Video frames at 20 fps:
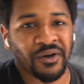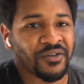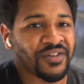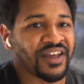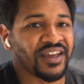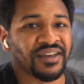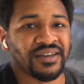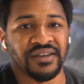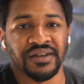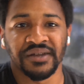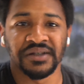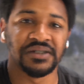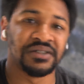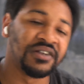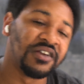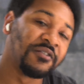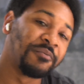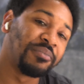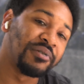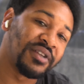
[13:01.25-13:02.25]
all that good
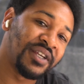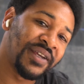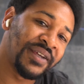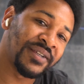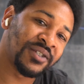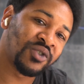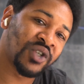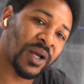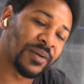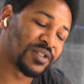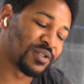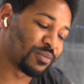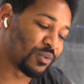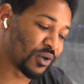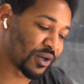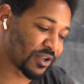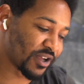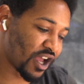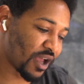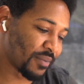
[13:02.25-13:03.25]
stuff. Please drop some
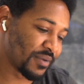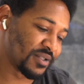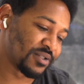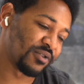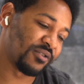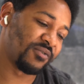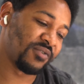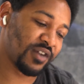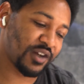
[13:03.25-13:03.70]
more comments on